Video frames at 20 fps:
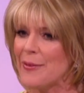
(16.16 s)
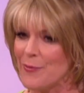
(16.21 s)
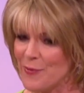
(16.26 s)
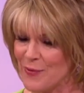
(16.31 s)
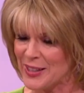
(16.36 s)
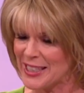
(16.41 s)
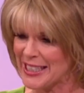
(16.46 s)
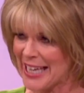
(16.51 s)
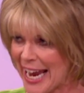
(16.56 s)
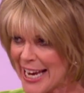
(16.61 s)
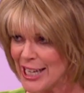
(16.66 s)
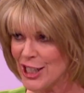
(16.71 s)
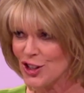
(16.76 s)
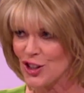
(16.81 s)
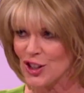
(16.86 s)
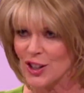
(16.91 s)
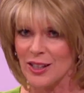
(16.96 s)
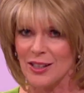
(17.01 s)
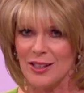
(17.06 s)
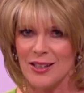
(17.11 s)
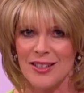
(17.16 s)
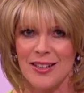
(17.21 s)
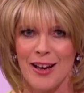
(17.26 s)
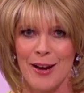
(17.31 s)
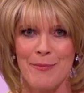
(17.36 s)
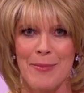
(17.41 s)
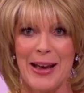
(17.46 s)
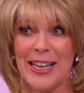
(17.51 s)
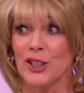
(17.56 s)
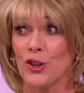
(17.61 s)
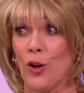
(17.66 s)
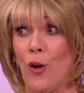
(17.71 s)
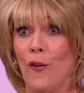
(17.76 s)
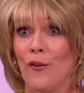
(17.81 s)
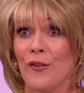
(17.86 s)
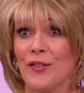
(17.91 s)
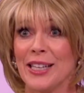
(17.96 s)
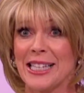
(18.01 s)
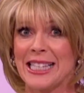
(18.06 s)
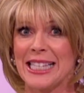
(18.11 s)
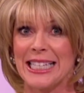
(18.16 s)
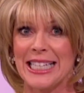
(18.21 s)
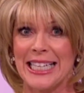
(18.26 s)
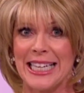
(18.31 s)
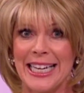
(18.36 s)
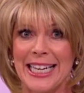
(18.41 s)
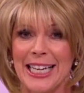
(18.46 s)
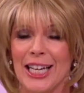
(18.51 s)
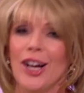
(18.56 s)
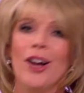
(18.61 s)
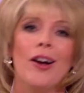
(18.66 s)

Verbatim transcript: invitations. I meant obviously